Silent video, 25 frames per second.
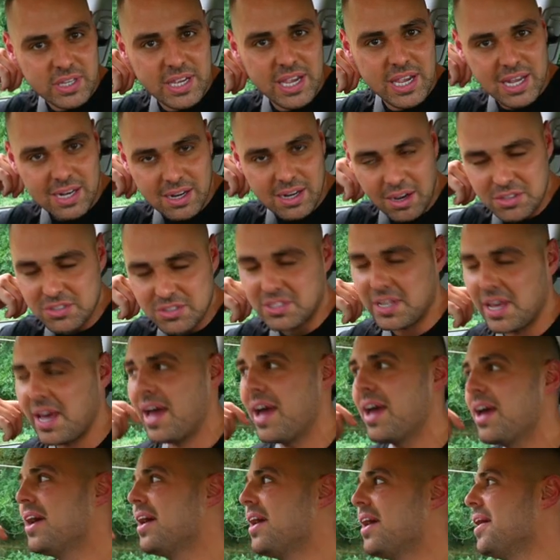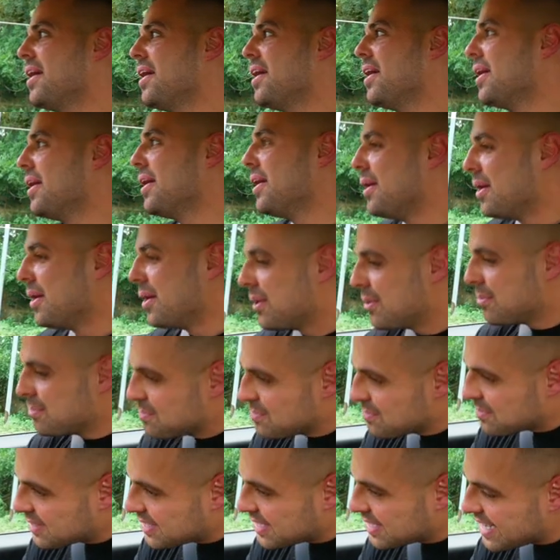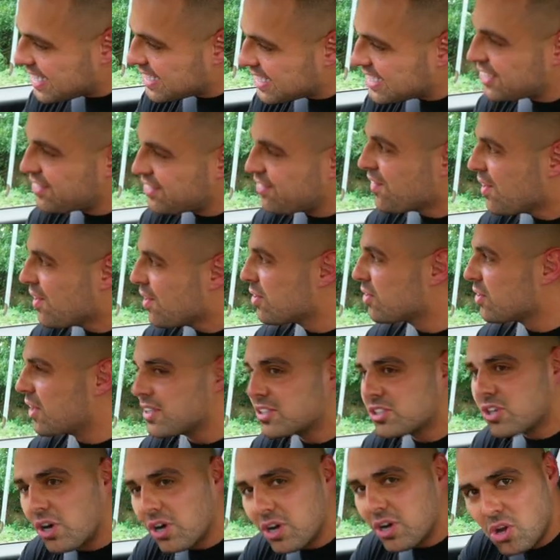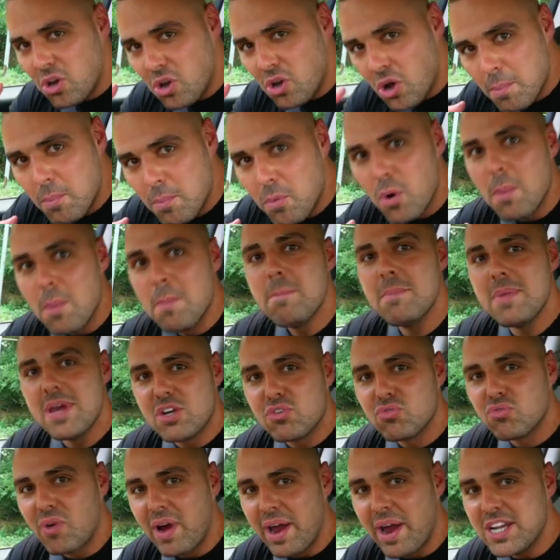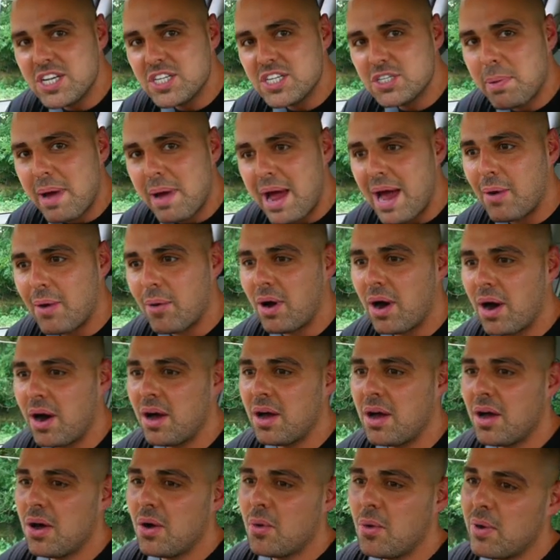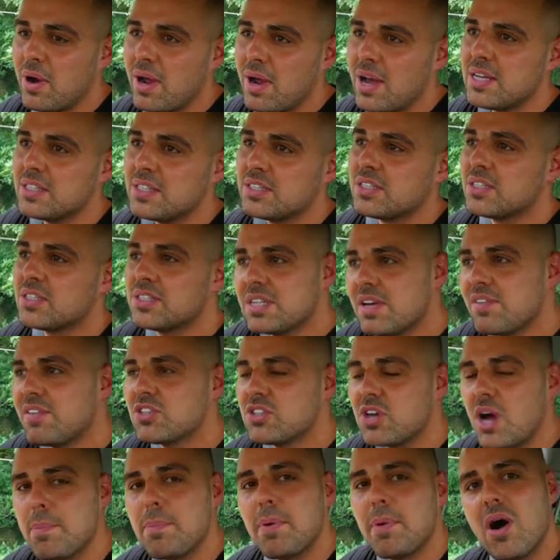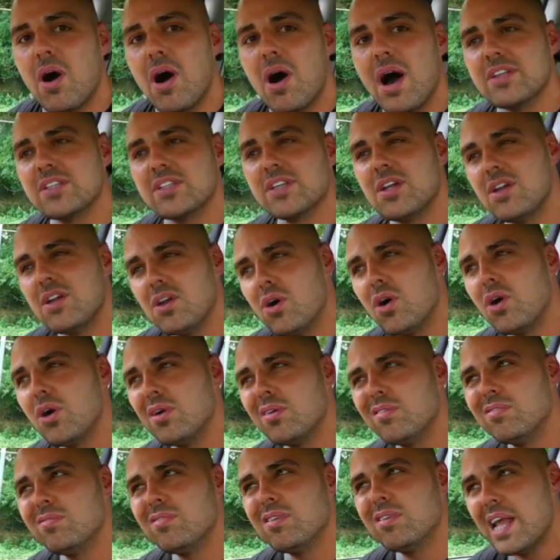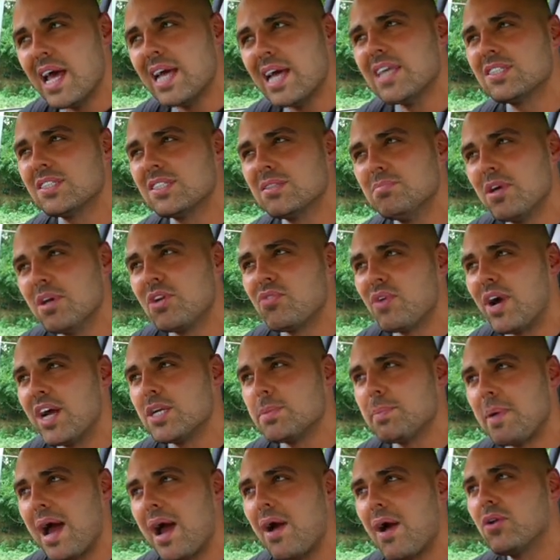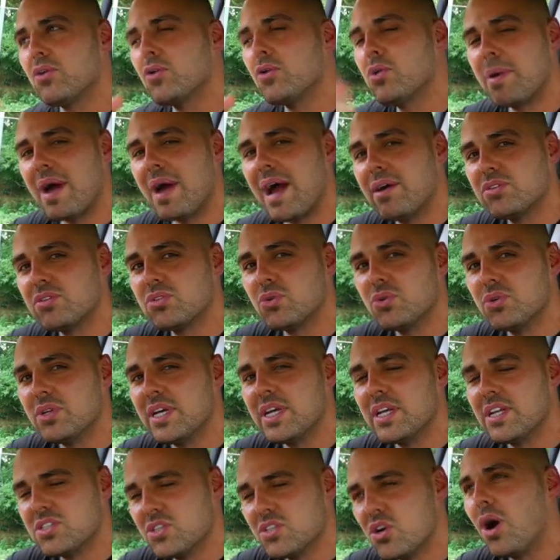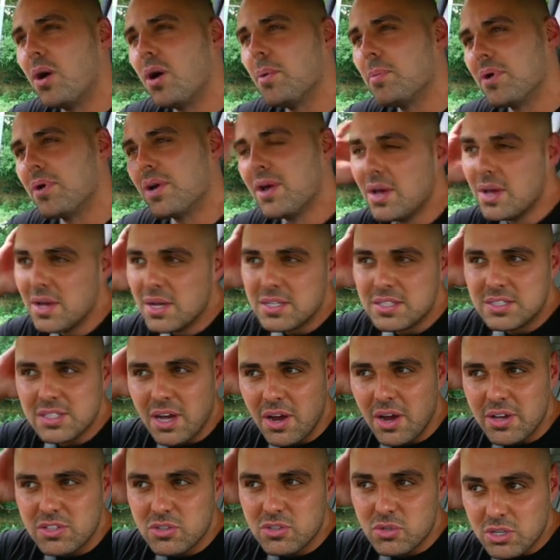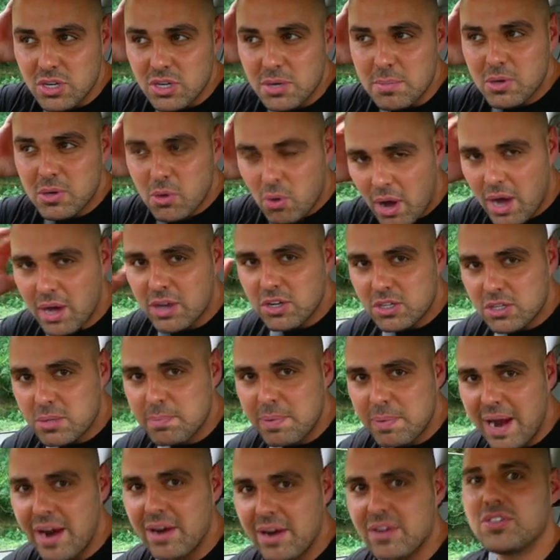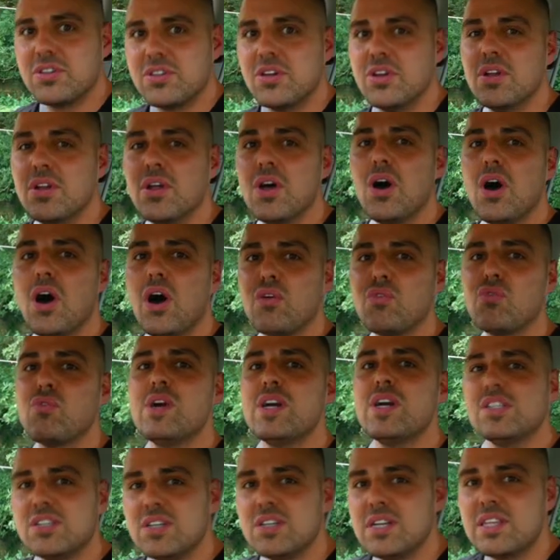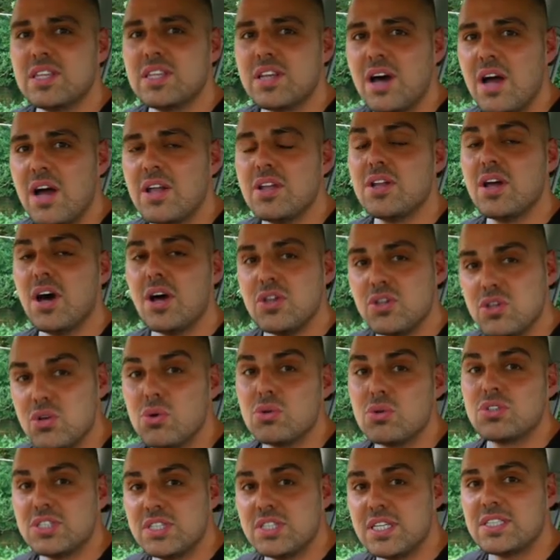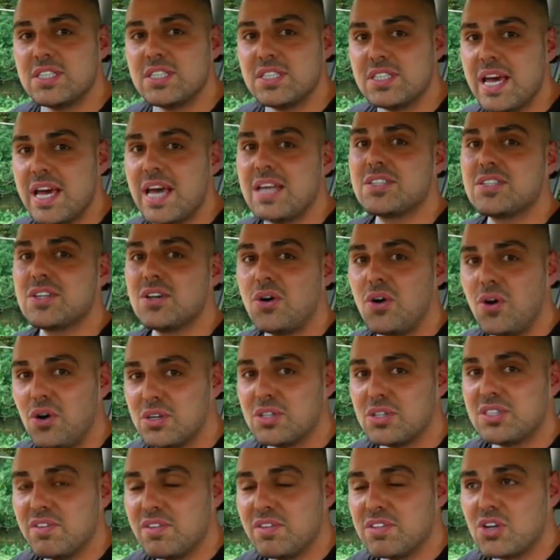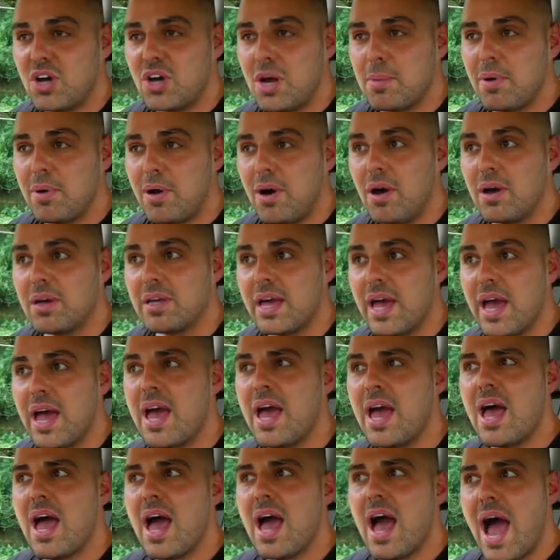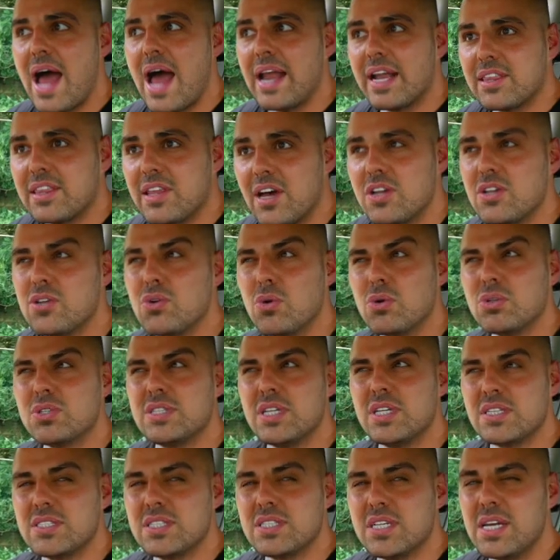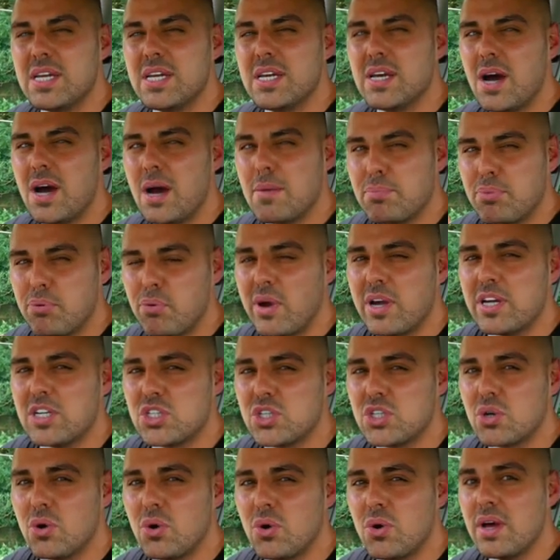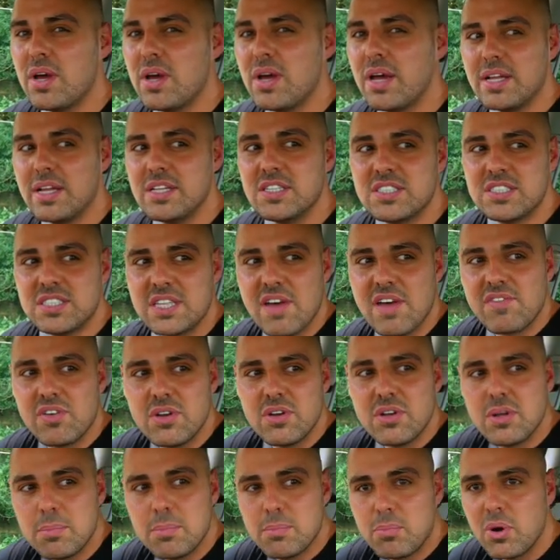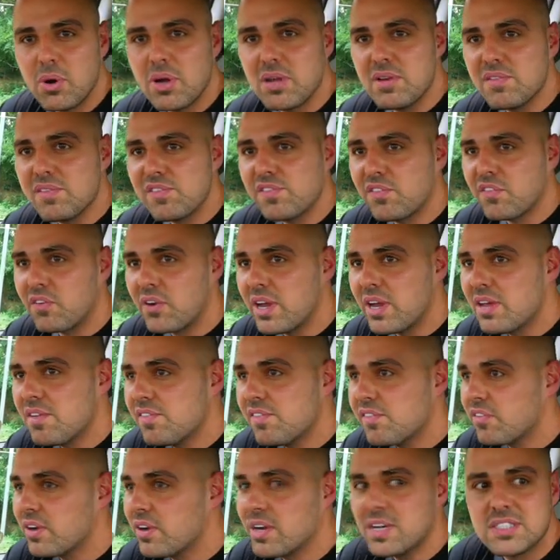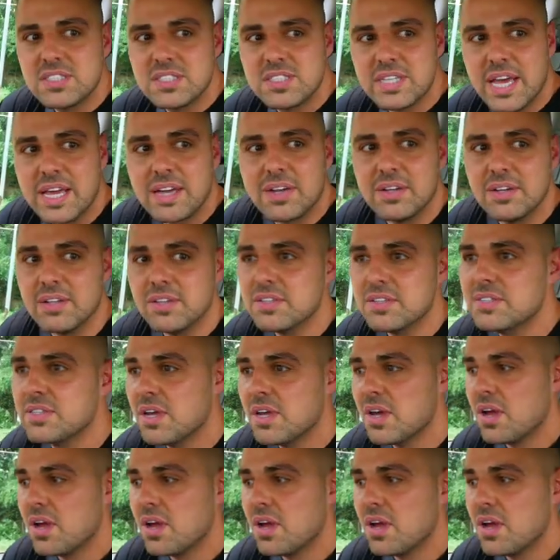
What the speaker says: kilos, yeah? This feels like it's got a lot more mid-range power, whereas a Civic Type R has a lot less mid-range power, and all the power's sort of near the top. So it's gonna be quite a good comparison. I've recently done a 0-60 test on a Civic Type R, yeah? And it done 0-60, I'm pretty sure, in 7.33 seconds,